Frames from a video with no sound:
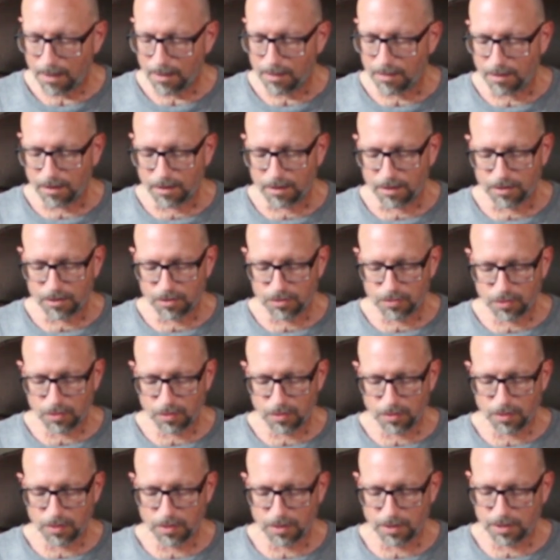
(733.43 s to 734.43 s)
The
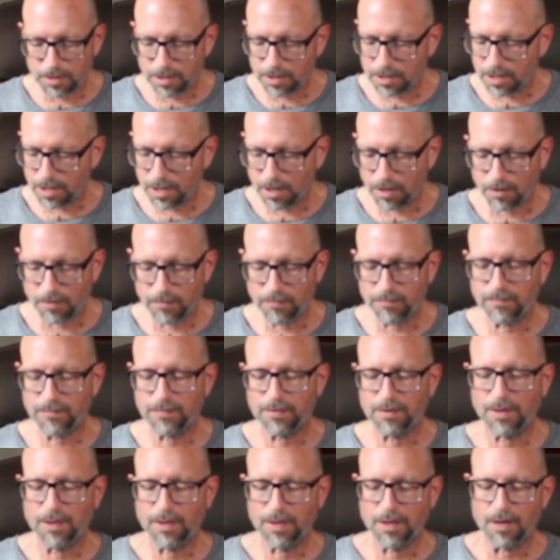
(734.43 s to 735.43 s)
controller
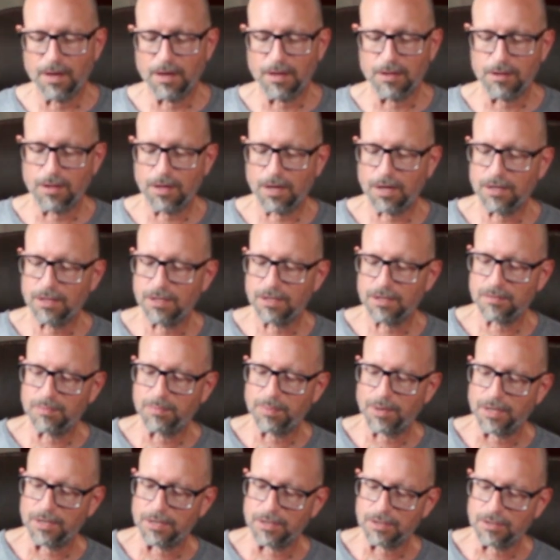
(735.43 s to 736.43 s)
itself, a lot of these
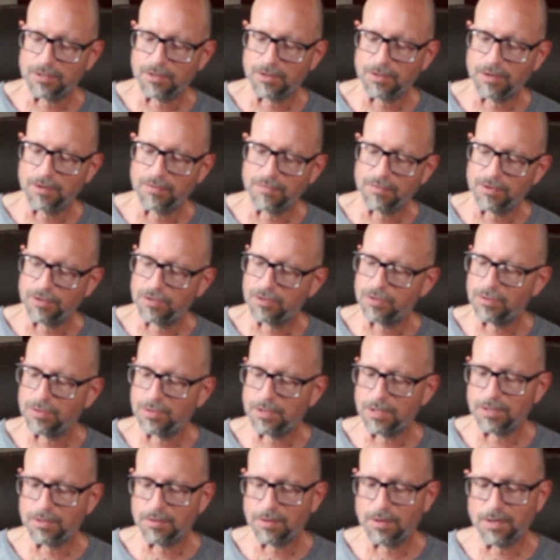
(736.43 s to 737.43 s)
buttons don't even do
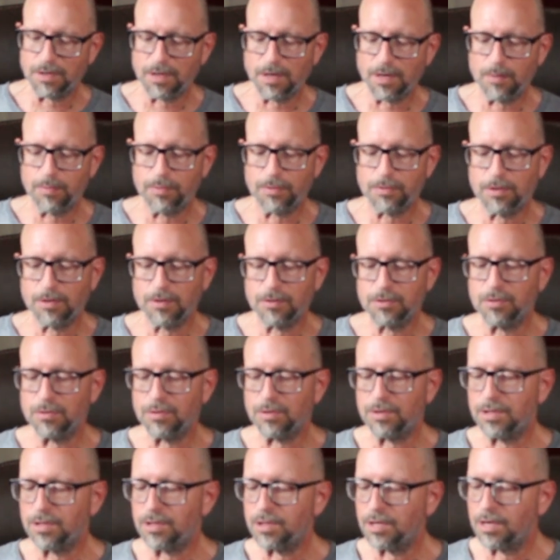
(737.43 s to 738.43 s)
anything. Well, a couple don't do
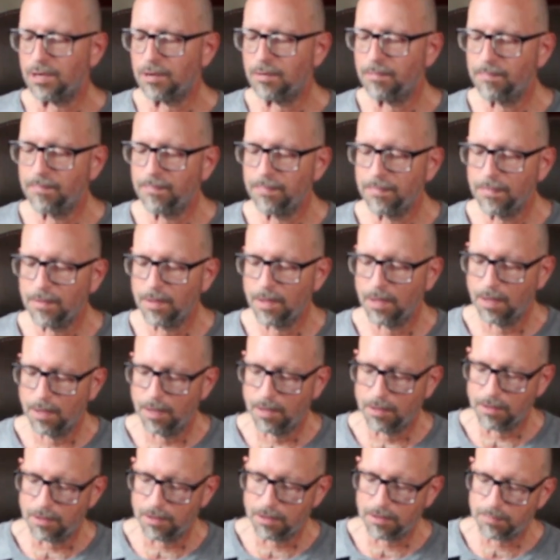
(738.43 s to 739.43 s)
anything.
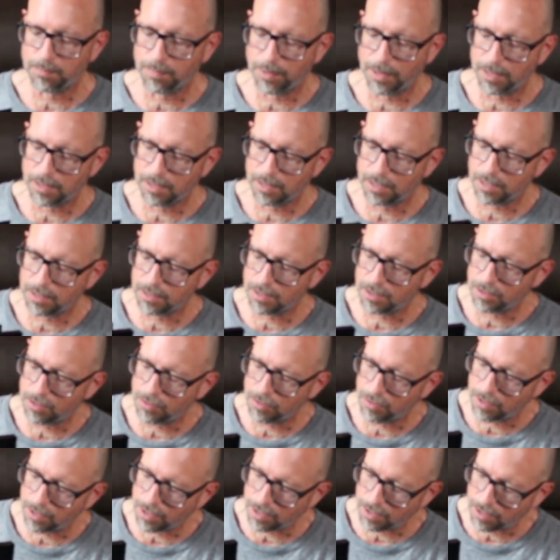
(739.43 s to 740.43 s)
This button doesn't
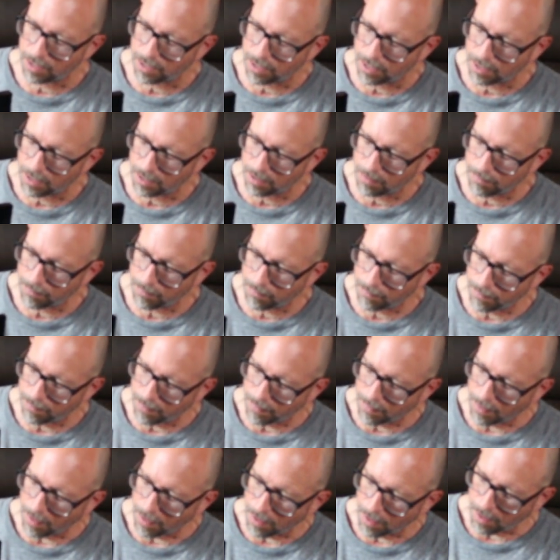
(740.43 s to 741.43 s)
do anything,
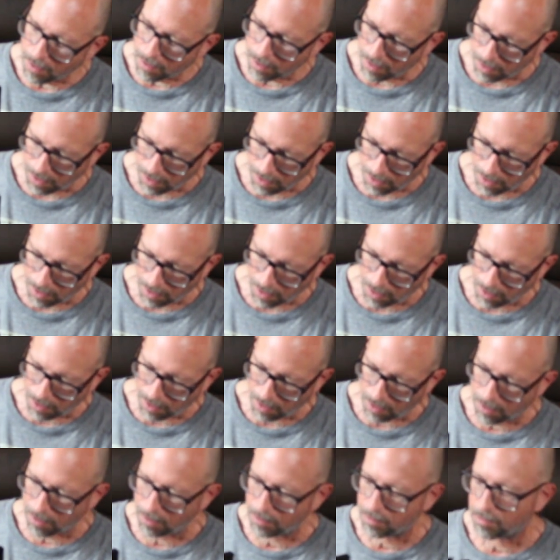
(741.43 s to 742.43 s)

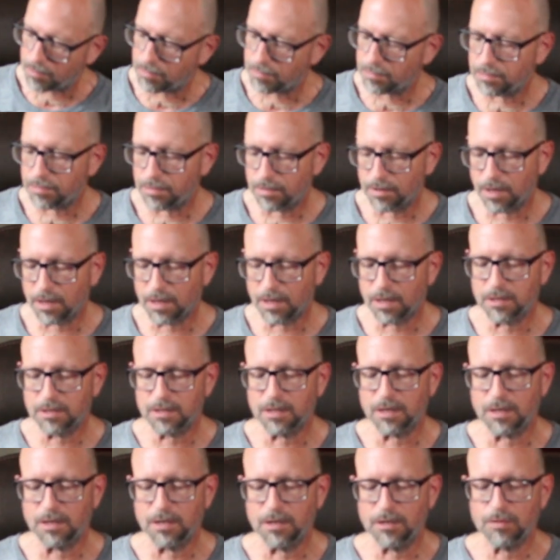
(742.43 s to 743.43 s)
and like I
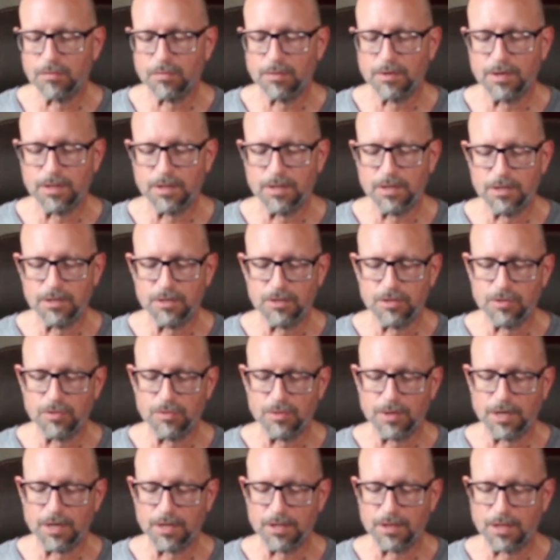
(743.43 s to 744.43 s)
said, neither one of these do
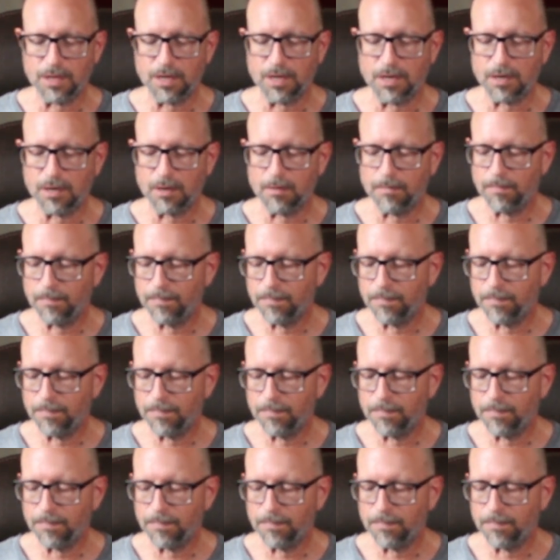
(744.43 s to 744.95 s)
anything.